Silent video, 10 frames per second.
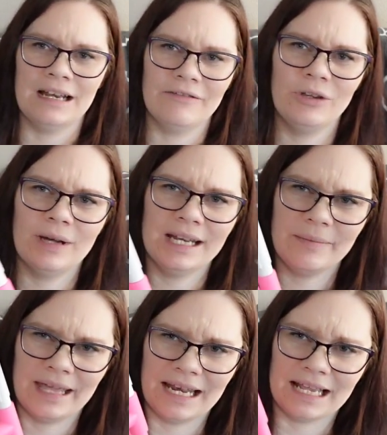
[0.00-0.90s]
If you end
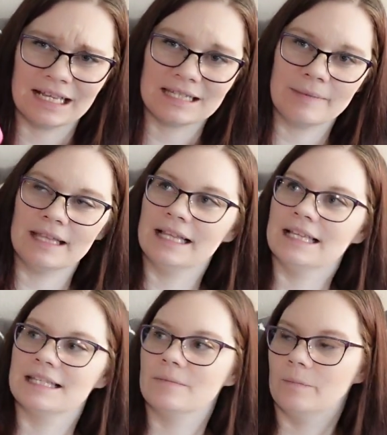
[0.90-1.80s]
up getting something like
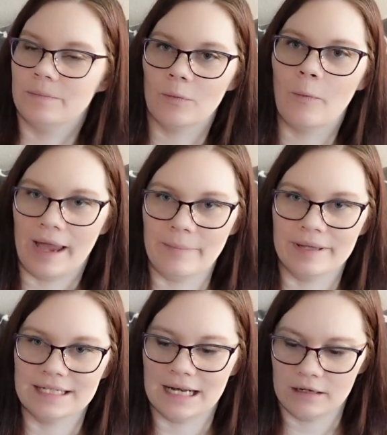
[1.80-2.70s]
this, wipe
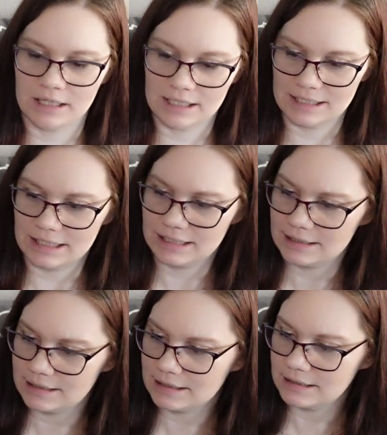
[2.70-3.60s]
it down because
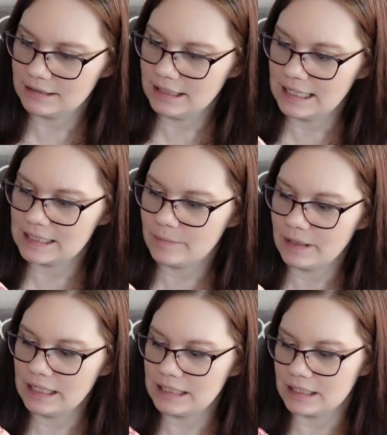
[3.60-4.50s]
it's, it's
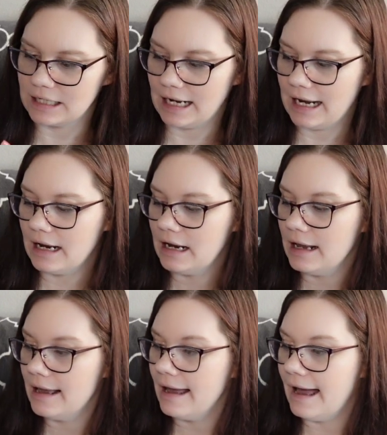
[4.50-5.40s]
pretty dirty.
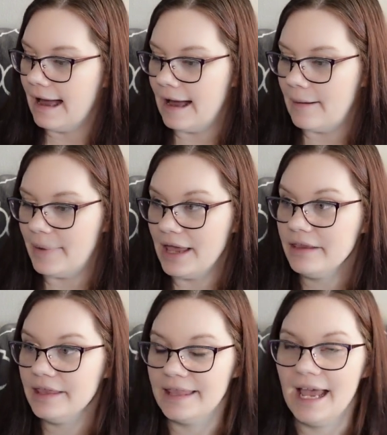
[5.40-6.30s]
Um, but
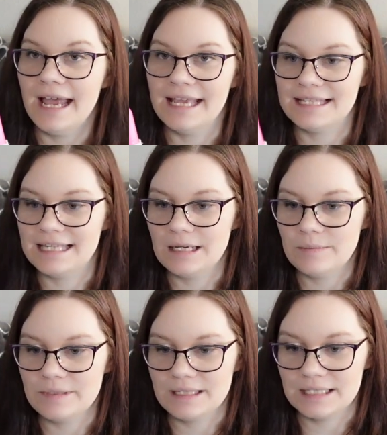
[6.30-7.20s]
other than that, it
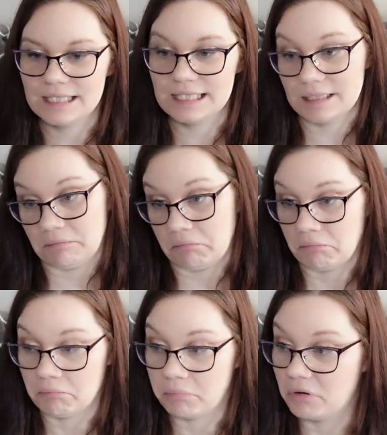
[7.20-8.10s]
seems
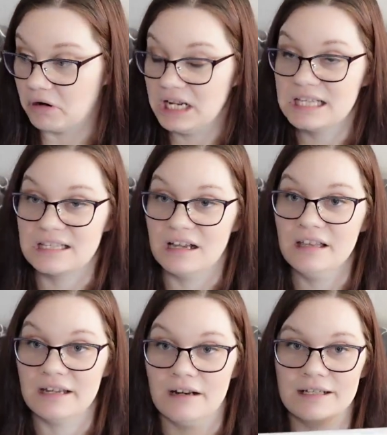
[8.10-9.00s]
pretty
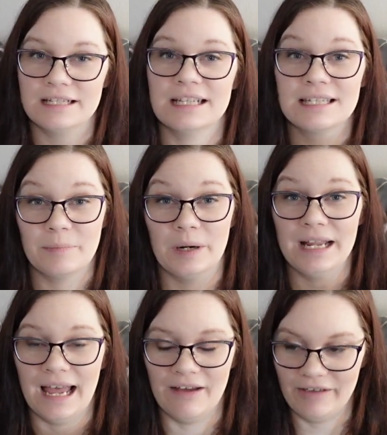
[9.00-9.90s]
solid. Honestly, it's
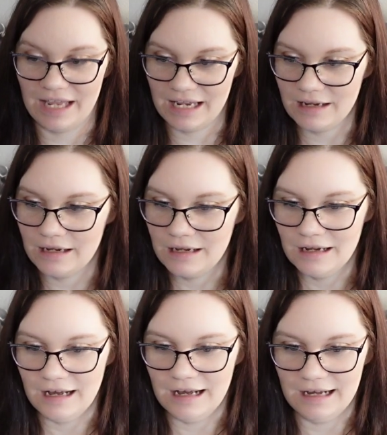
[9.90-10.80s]
pretty heavy
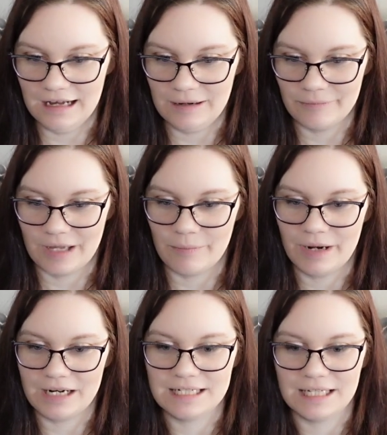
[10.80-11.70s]
um,
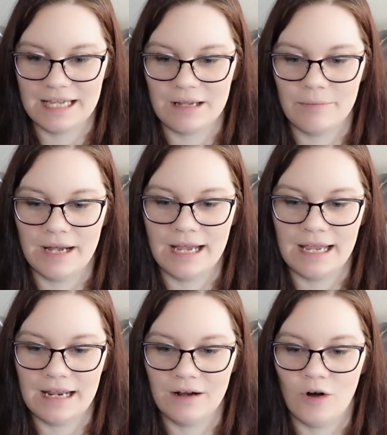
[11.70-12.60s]
compared to like
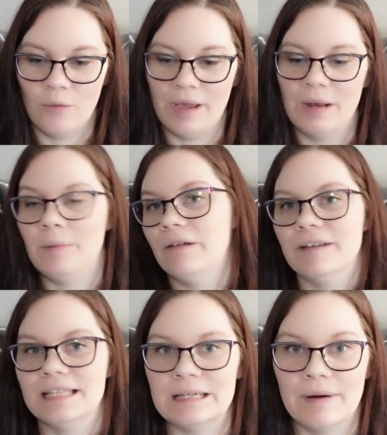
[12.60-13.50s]
my homemade
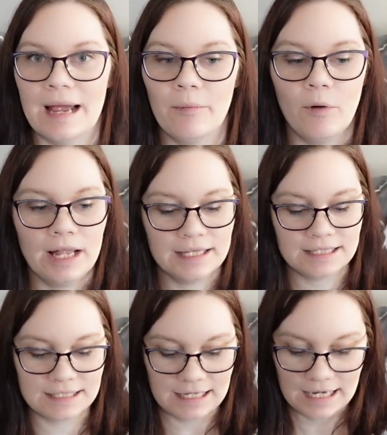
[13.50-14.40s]
PVC pipe
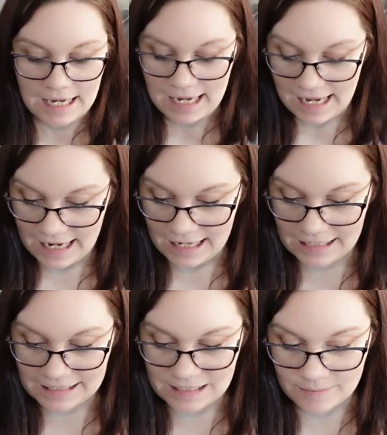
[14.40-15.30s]
ones. And
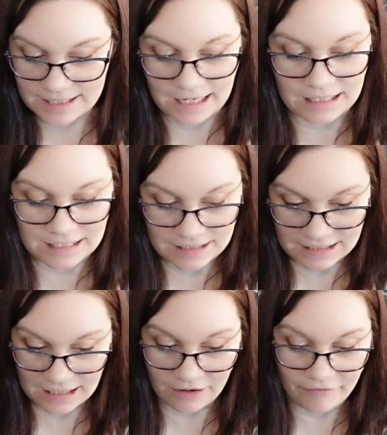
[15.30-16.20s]
it seems like
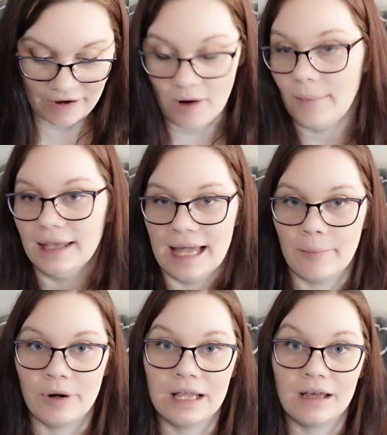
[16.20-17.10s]
it's gonna fit on my
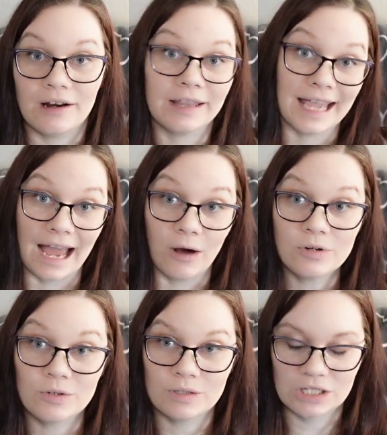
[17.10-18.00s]
lap pretty good on the
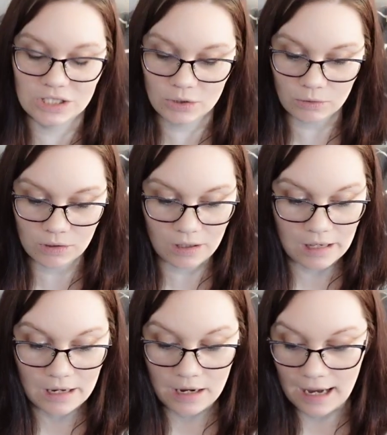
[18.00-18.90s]
couch, which is cool
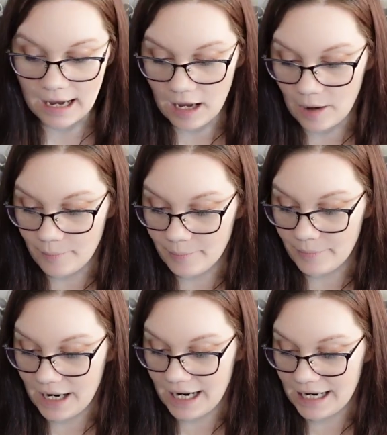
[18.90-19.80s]

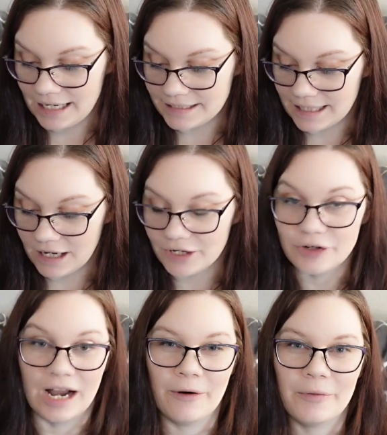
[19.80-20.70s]
um, and I'll
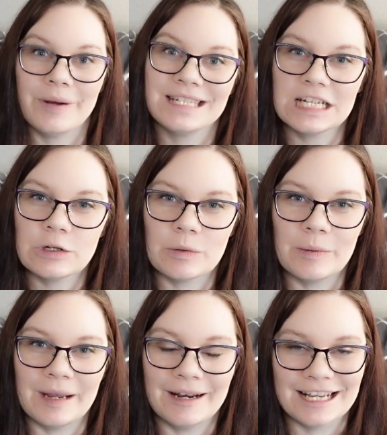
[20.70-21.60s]
try with my Stitch With
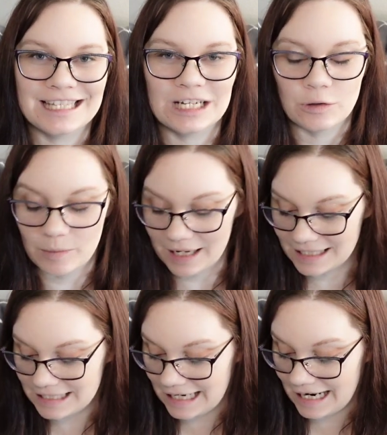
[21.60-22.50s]
Me and I Stitch With Me
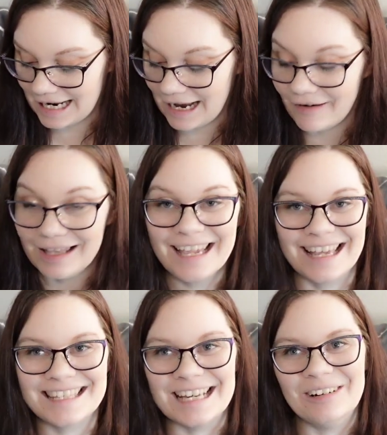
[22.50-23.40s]
and see how I like
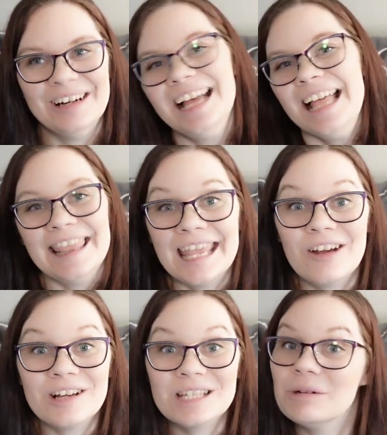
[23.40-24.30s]
it. So thank
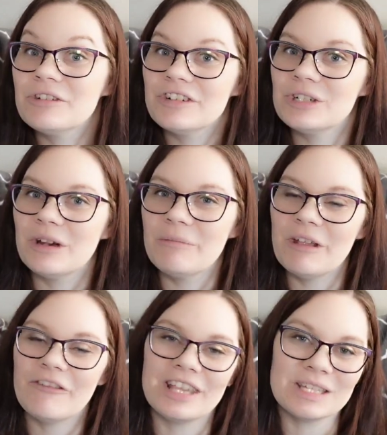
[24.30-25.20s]
you all so much for joining
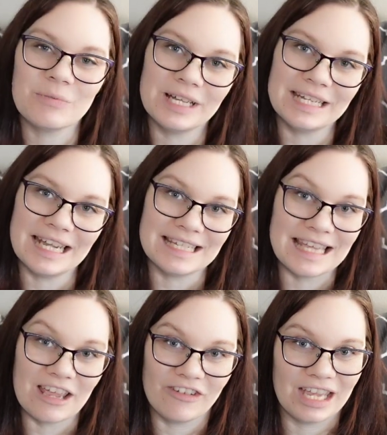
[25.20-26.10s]
me for this one day
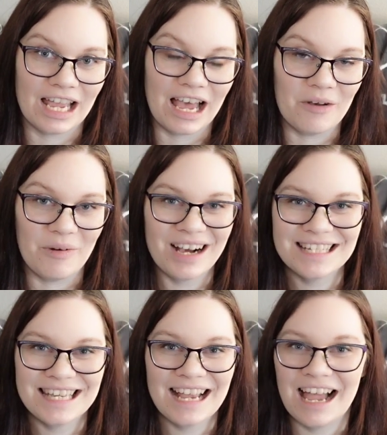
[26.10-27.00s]
saving
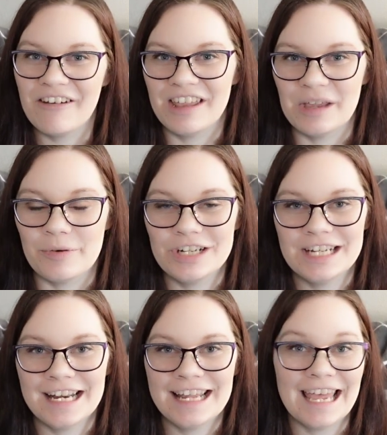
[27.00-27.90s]
unboxing. I really
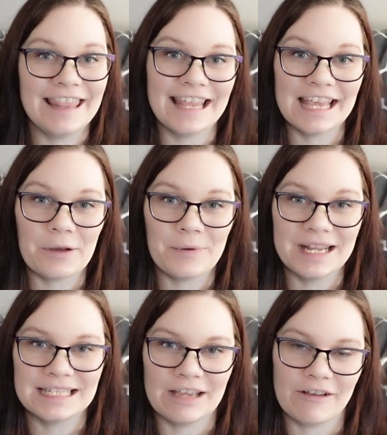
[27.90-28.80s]
appreciate it and thank you one
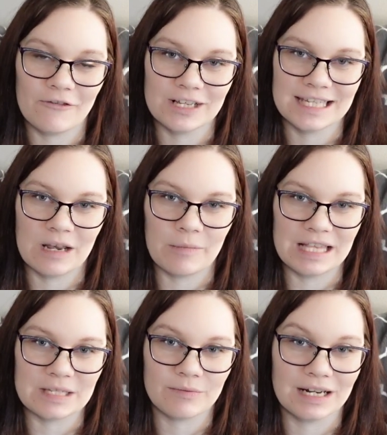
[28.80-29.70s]
day saving for sending me
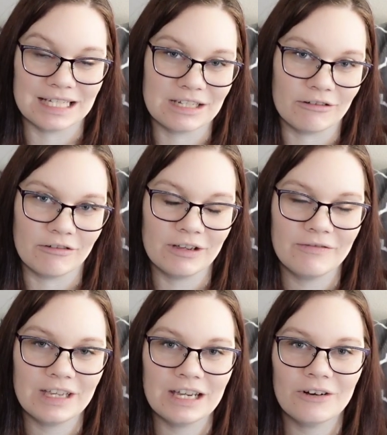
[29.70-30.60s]
these products to review
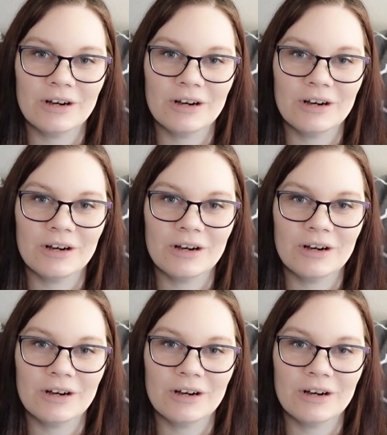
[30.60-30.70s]
for you.